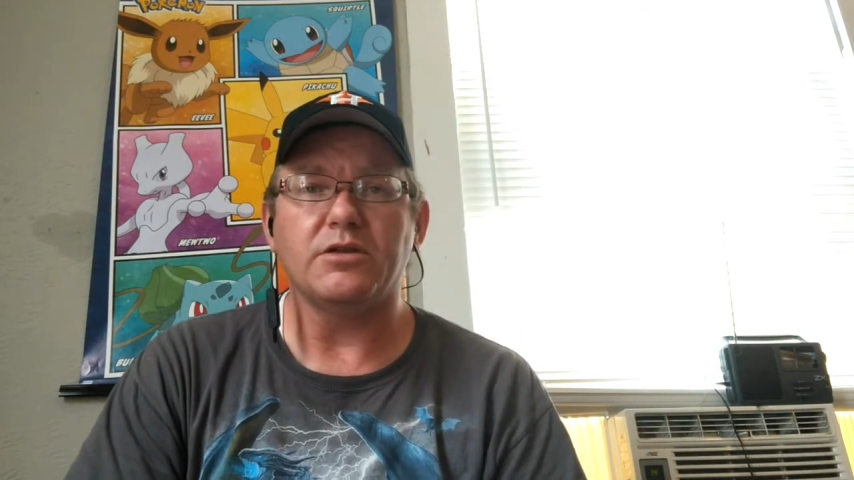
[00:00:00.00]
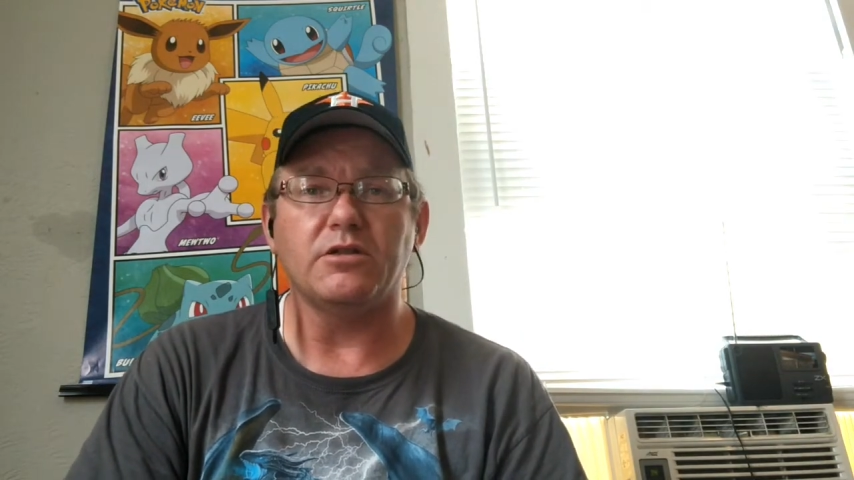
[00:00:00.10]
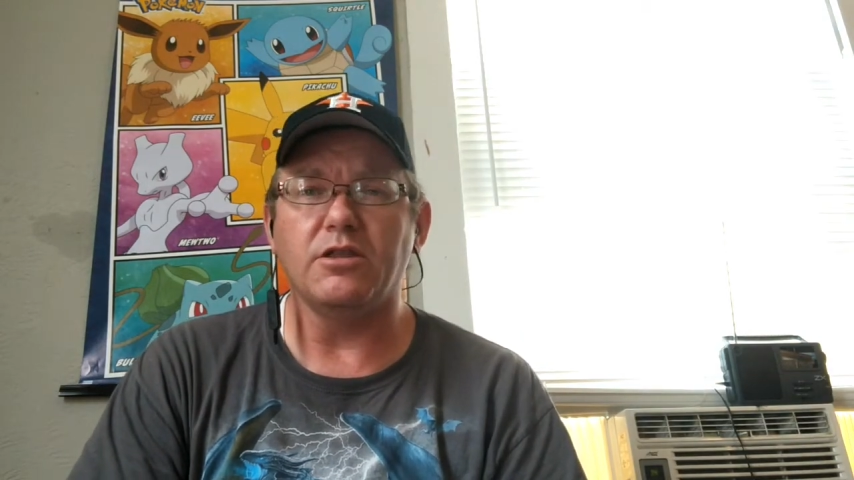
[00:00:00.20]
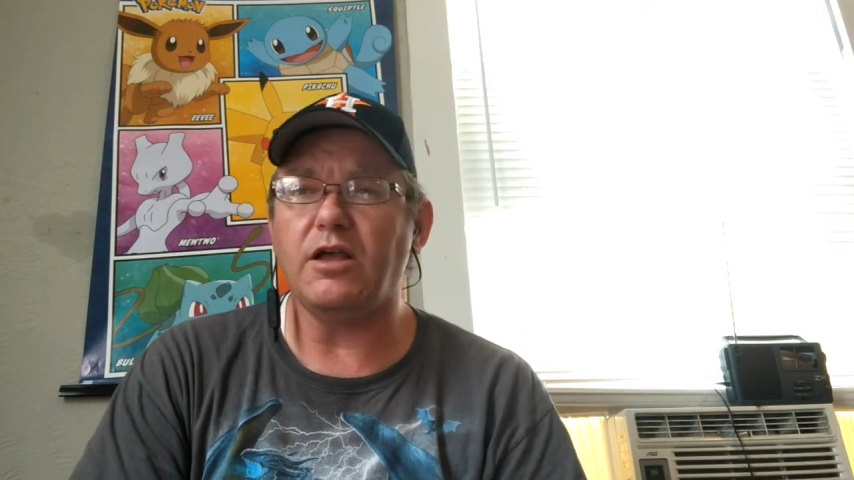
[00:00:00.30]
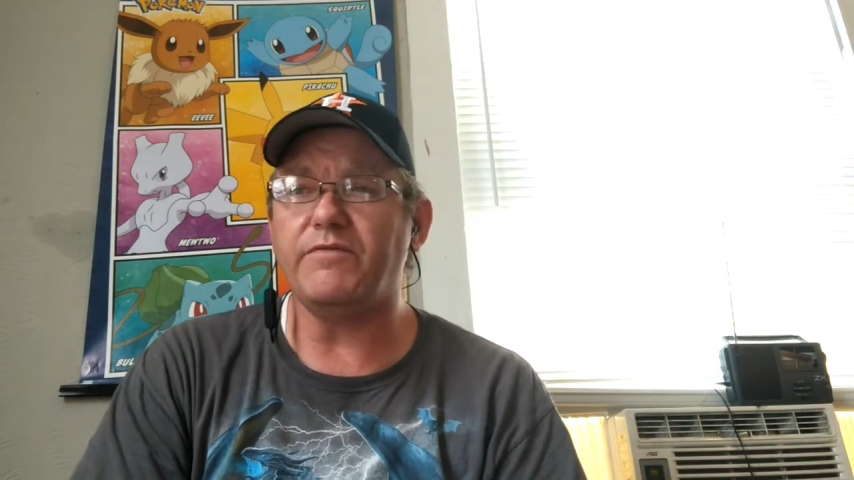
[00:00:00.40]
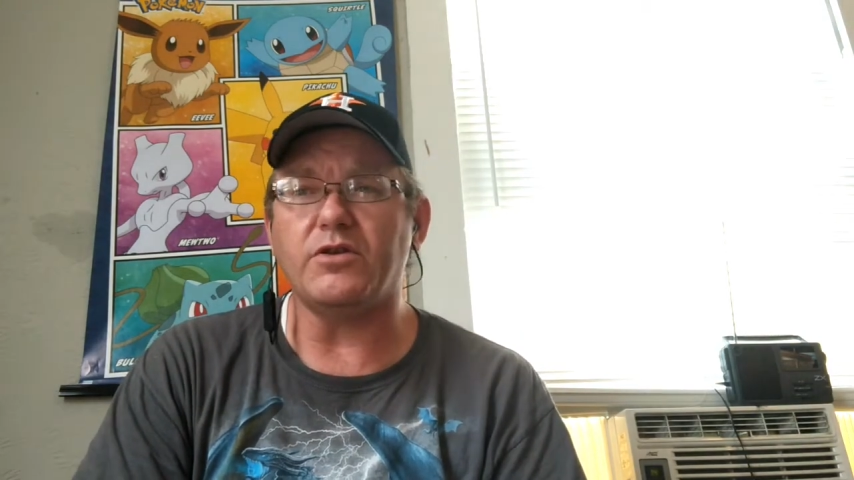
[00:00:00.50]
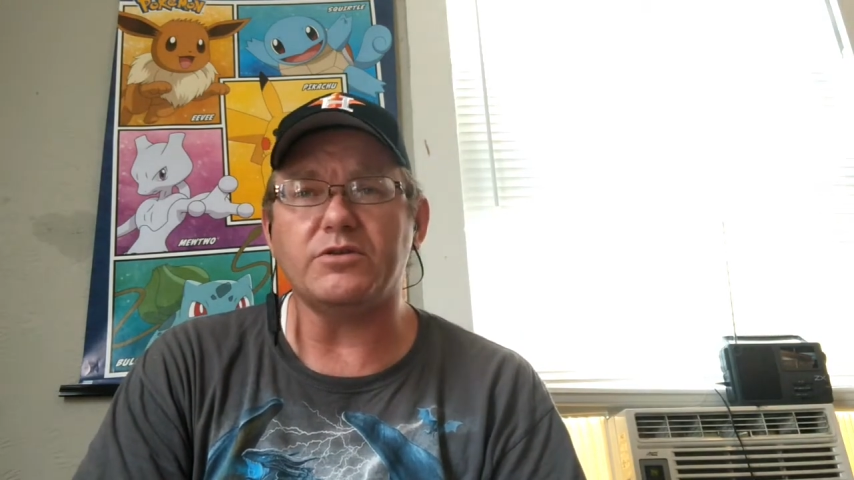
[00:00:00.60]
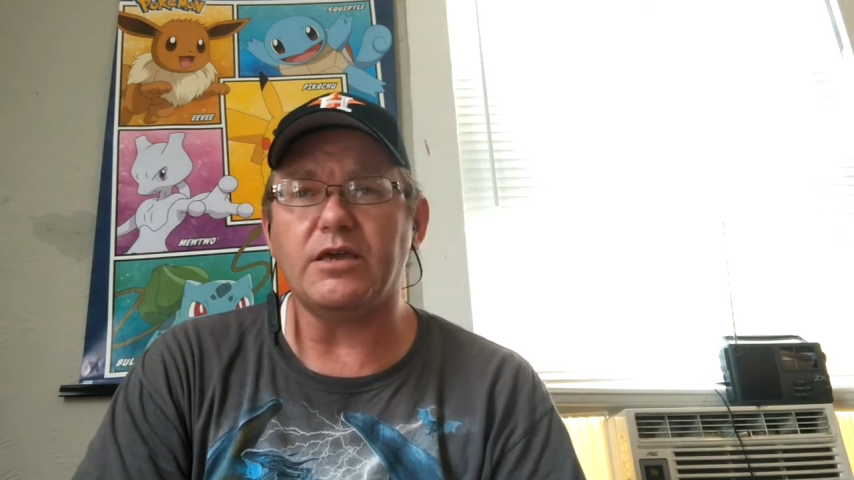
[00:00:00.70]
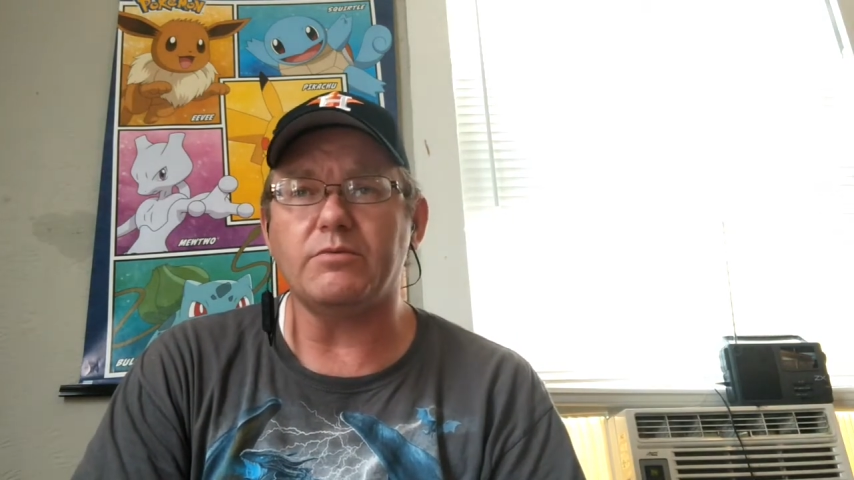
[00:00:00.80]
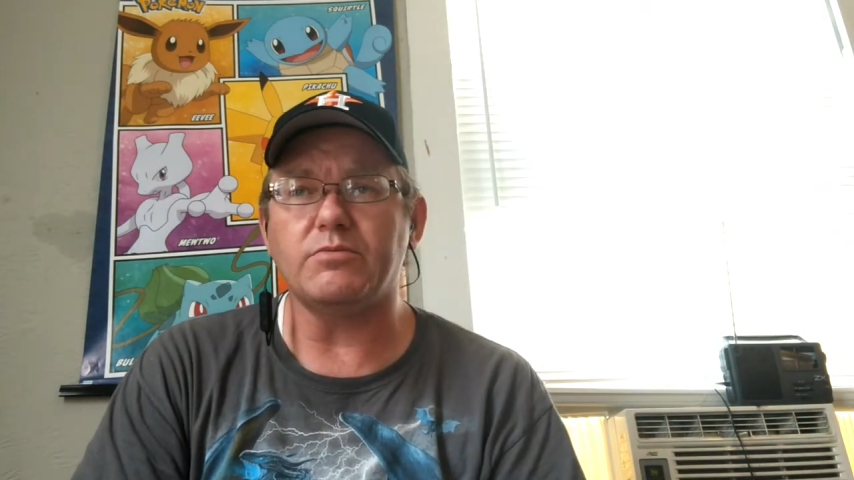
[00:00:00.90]
Love
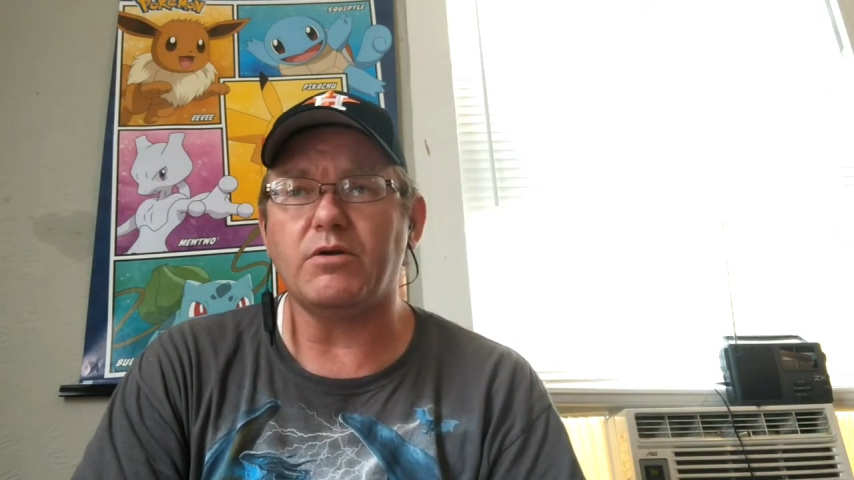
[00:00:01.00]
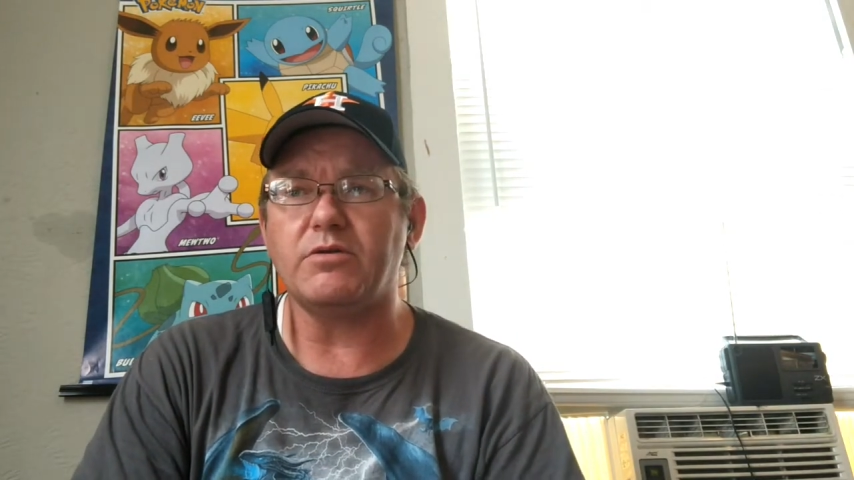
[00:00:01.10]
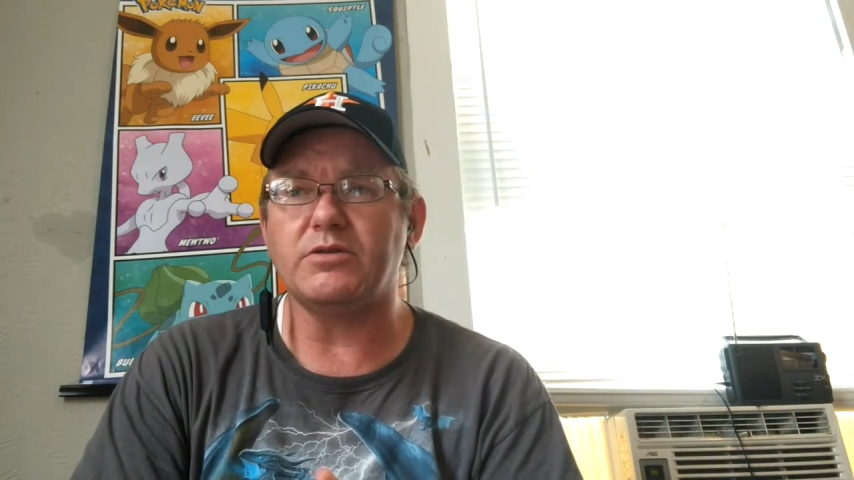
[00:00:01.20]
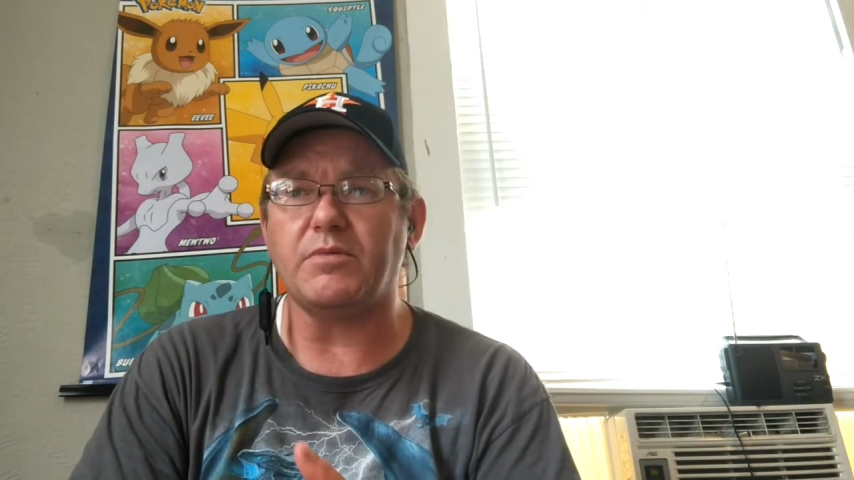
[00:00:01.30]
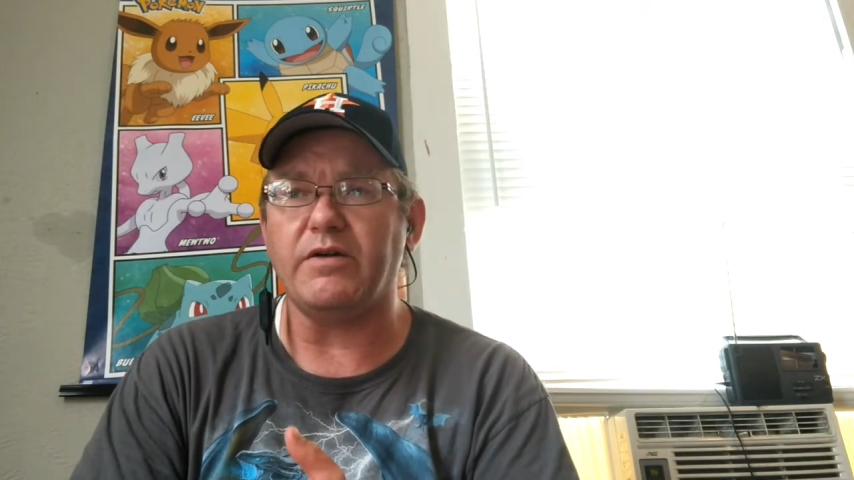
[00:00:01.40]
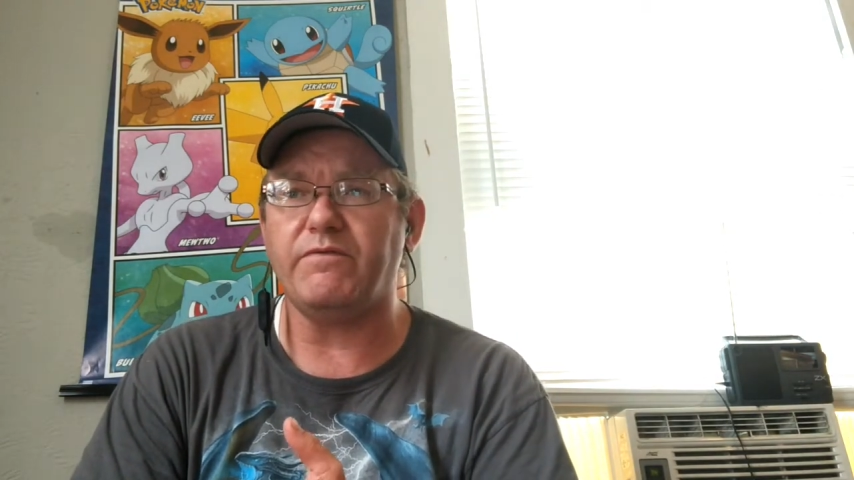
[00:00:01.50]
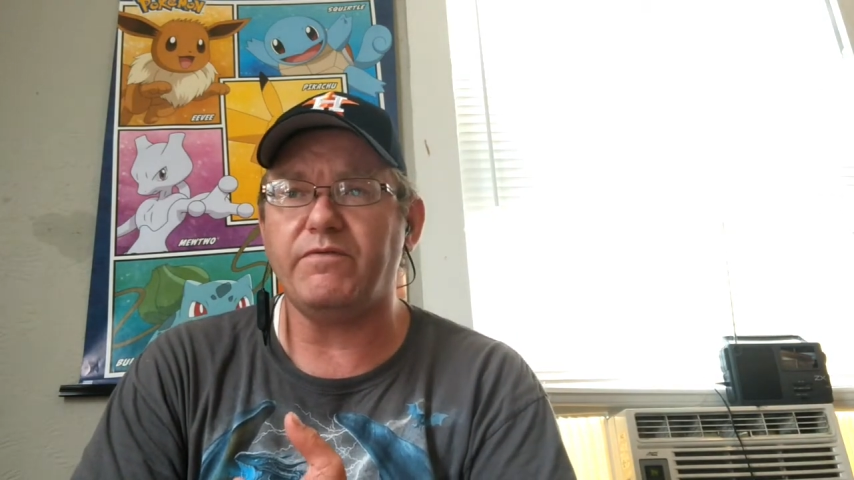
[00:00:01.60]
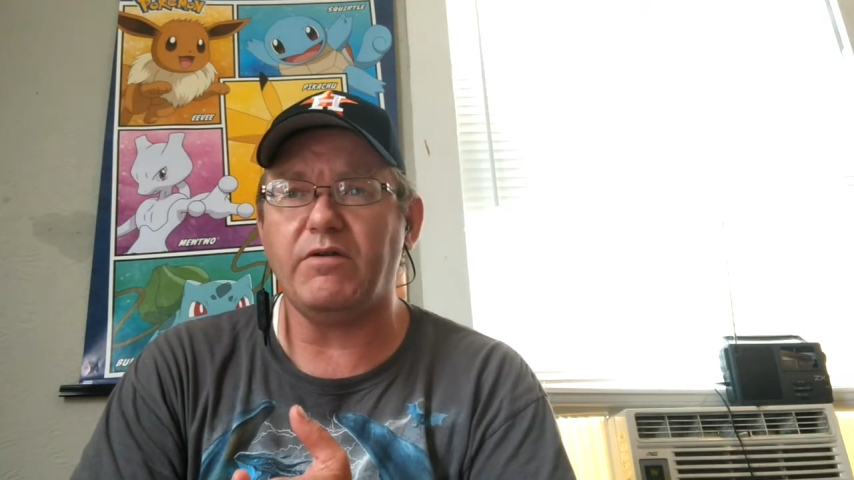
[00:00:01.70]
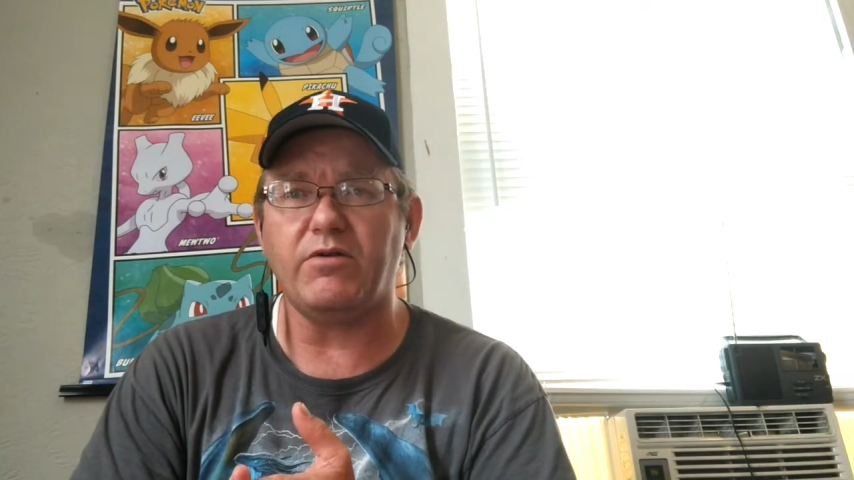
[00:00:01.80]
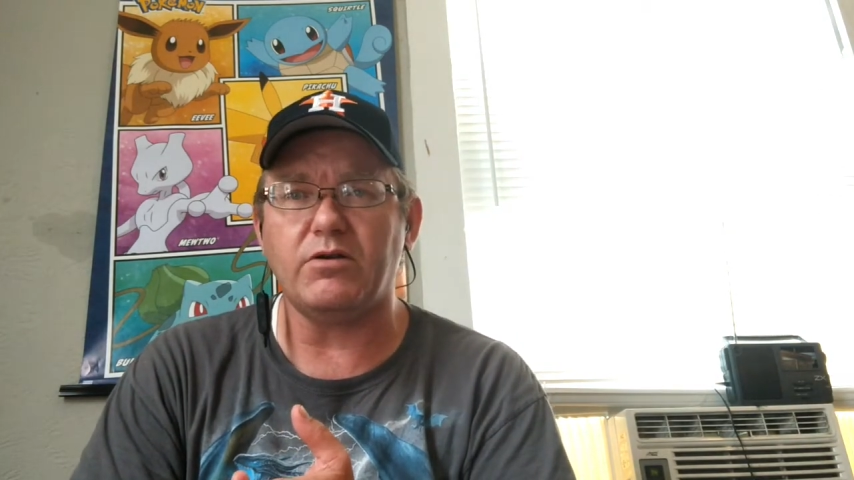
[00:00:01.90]
those games. It's my
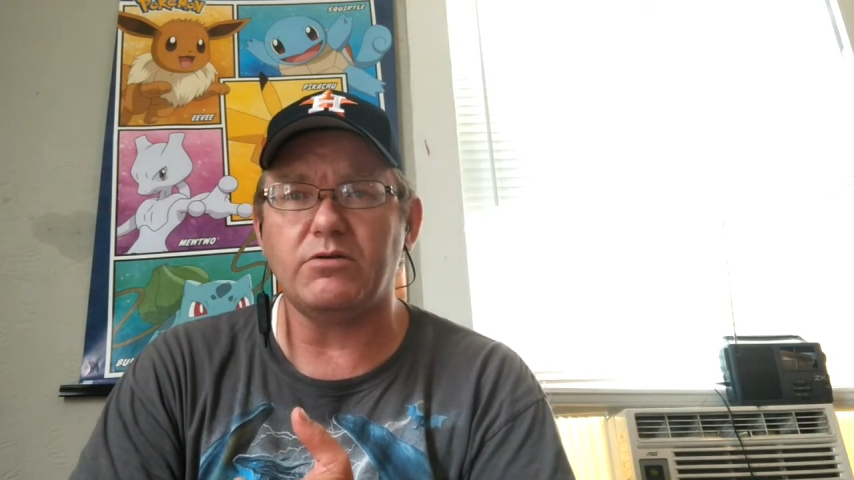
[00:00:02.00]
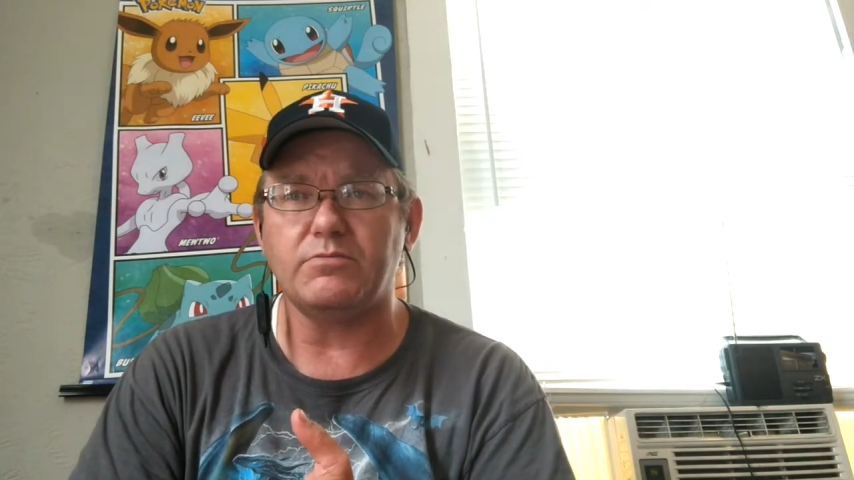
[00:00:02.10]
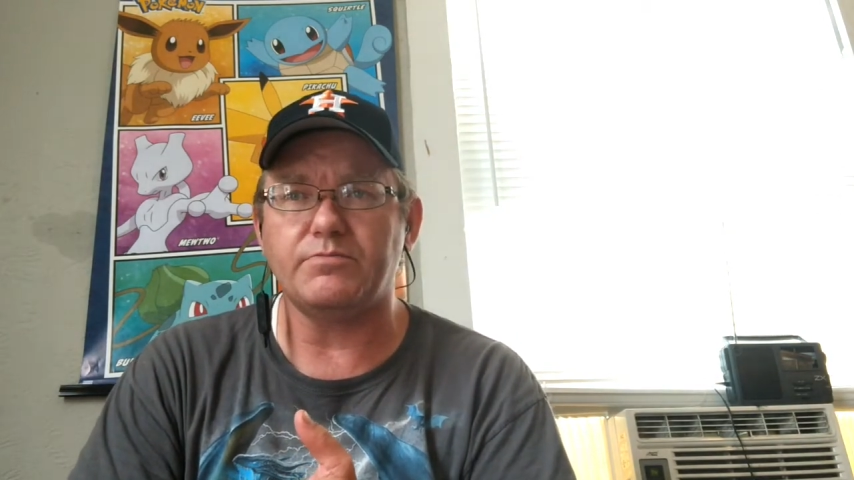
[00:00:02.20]
favorite